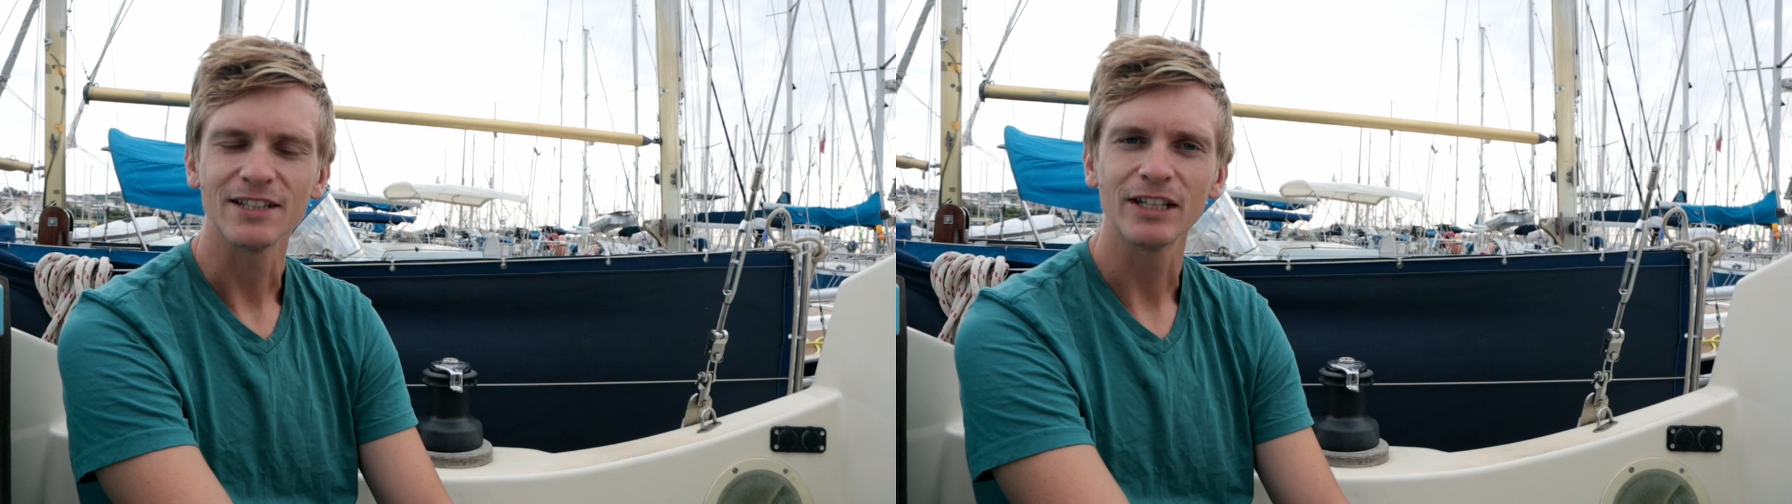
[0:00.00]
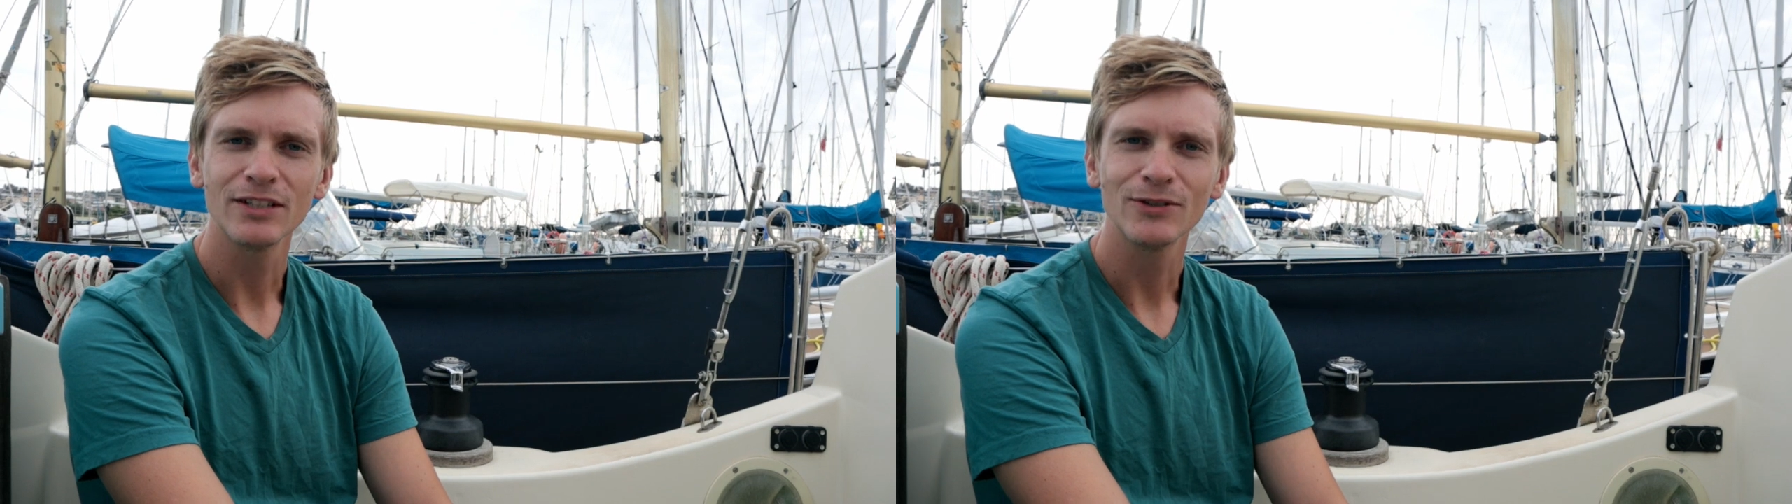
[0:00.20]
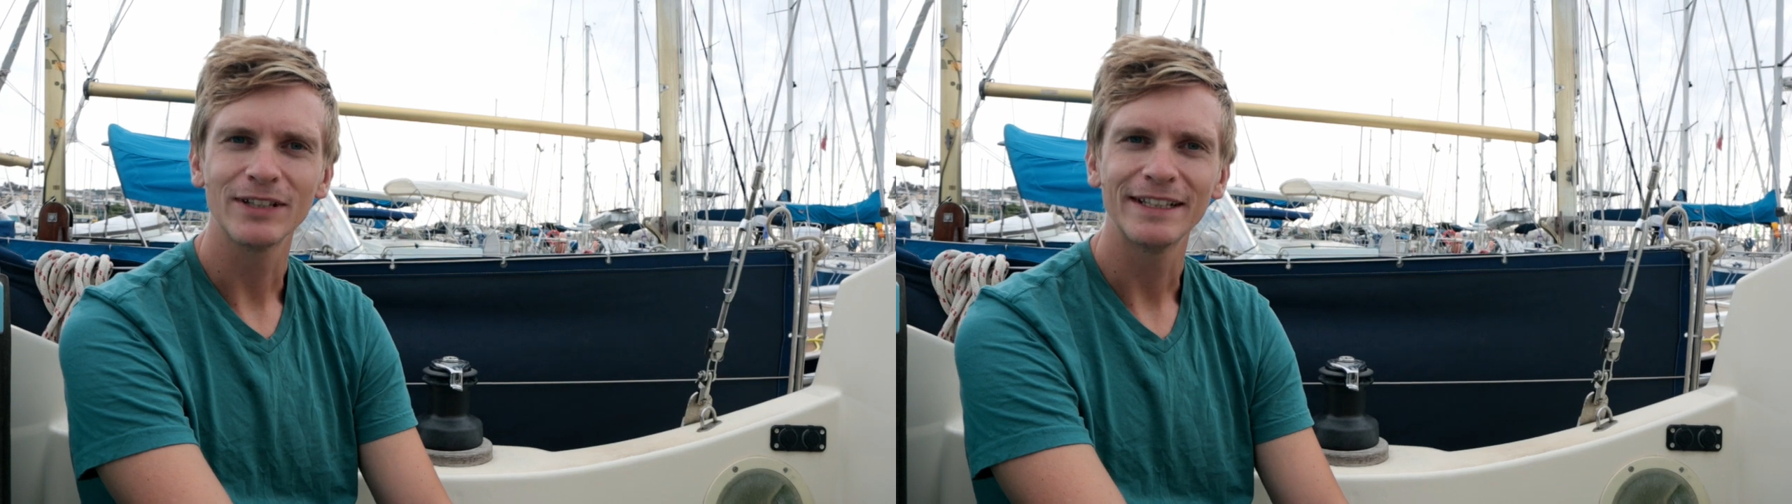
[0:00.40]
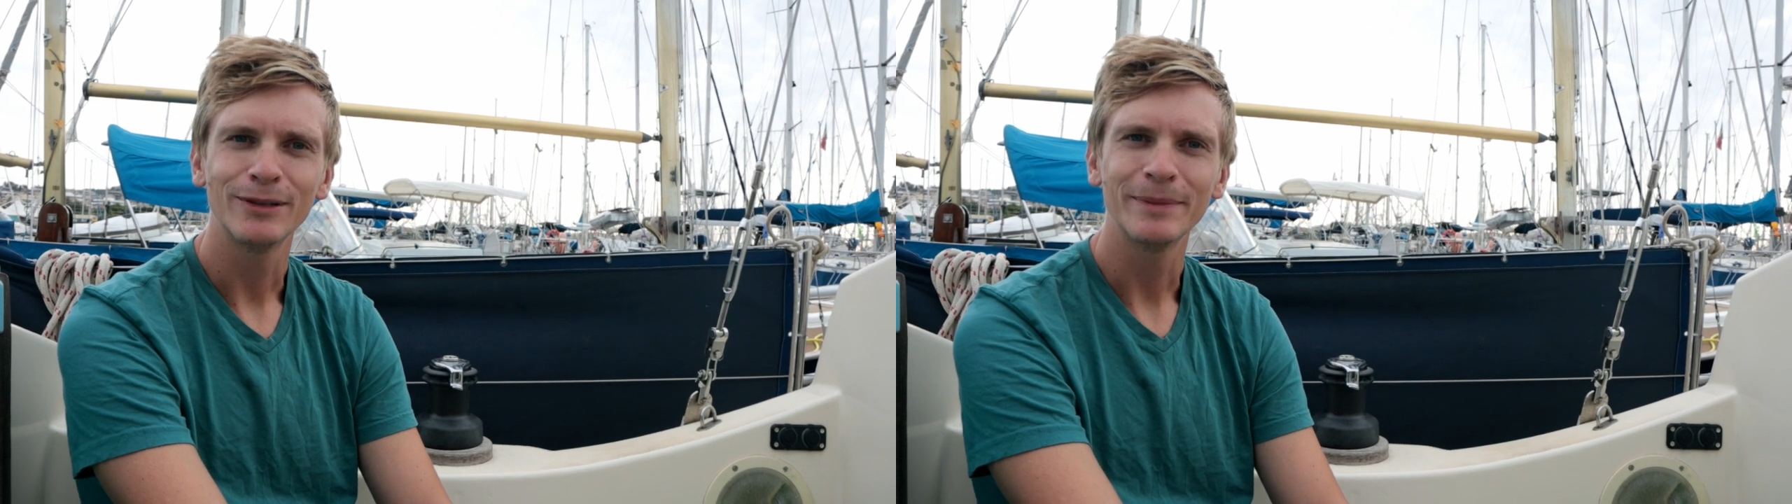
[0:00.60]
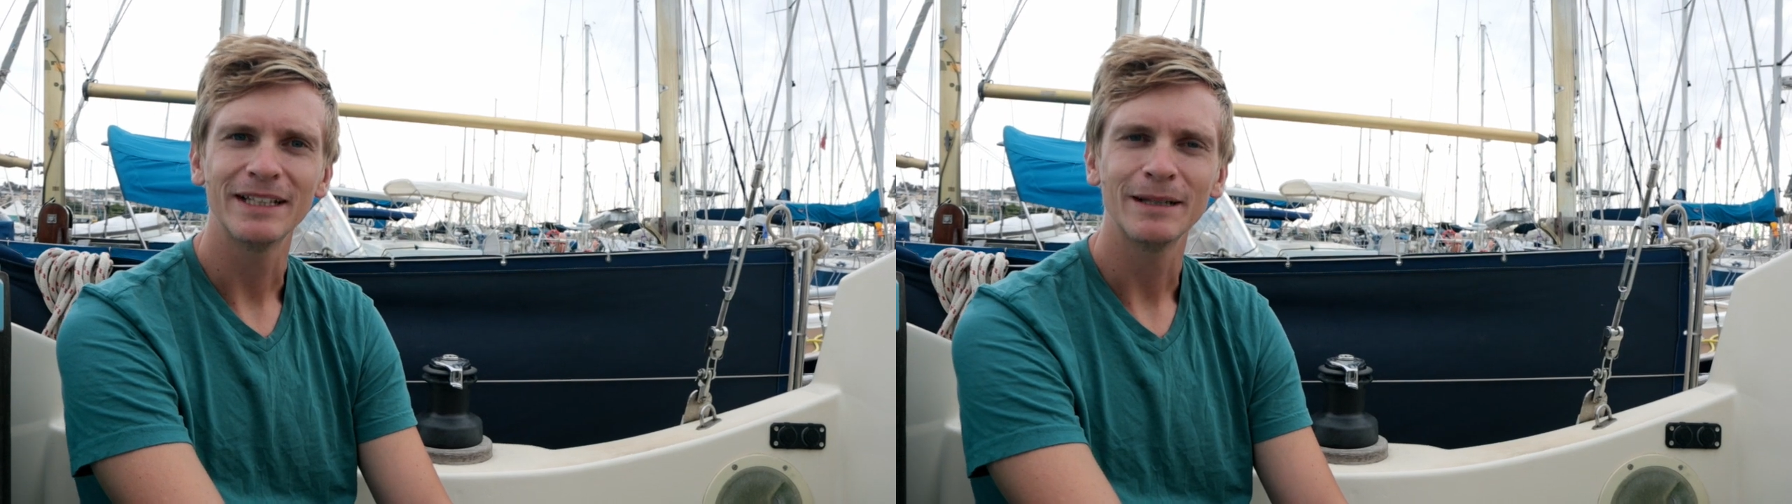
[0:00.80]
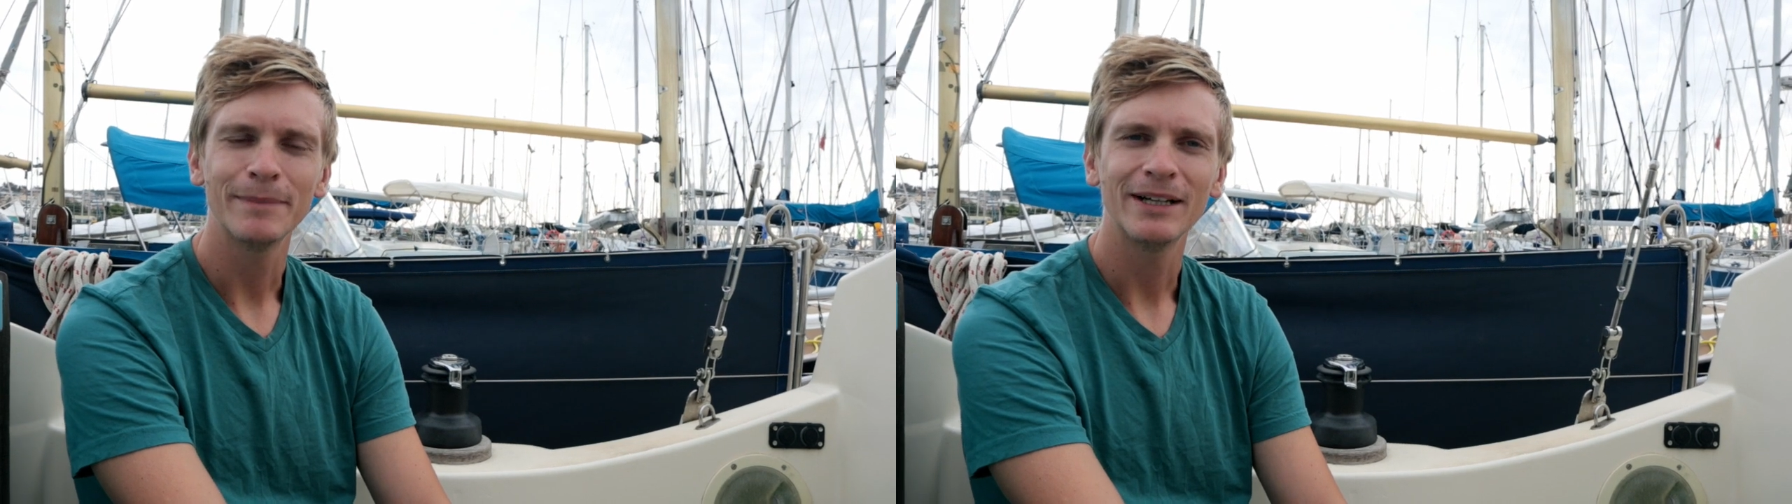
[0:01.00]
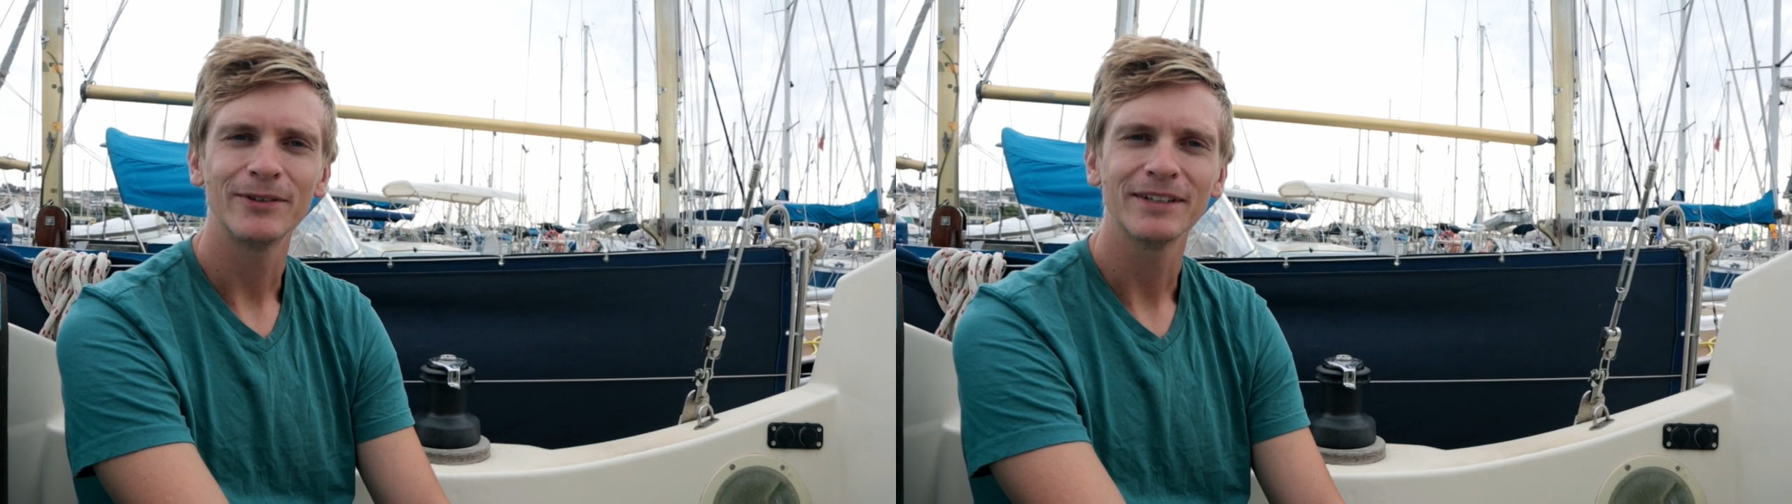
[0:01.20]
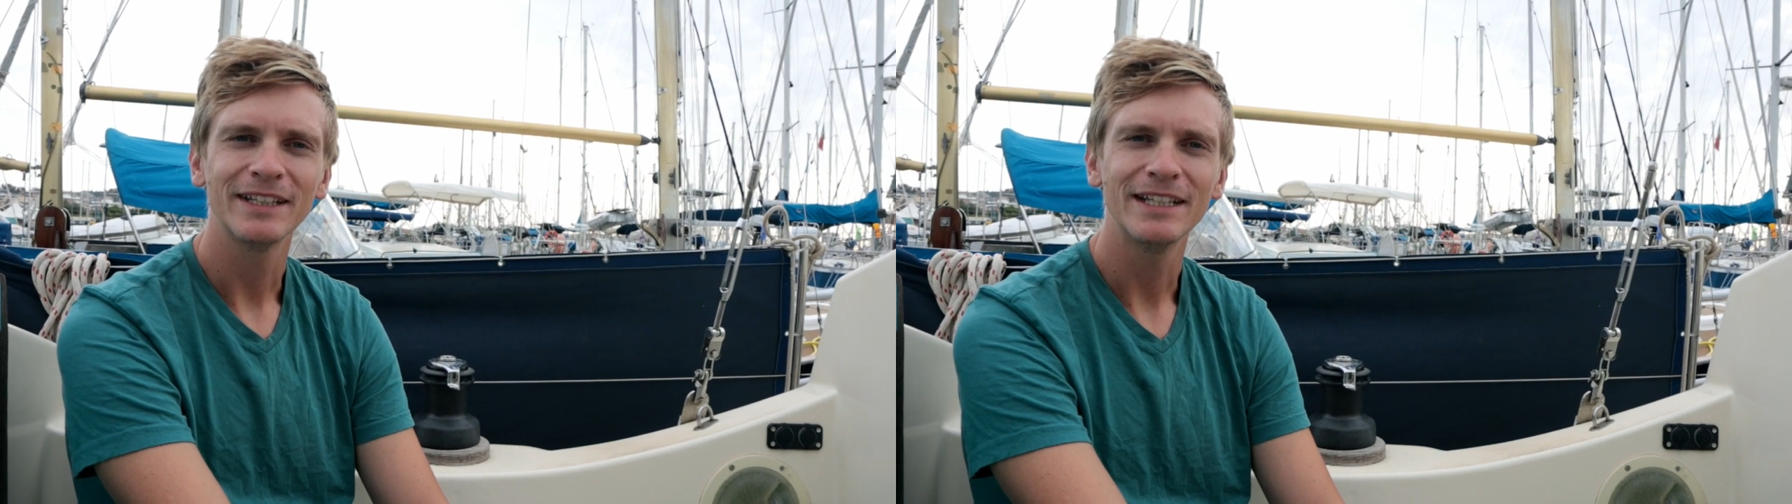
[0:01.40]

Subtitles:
So I'm going to talk a little bit about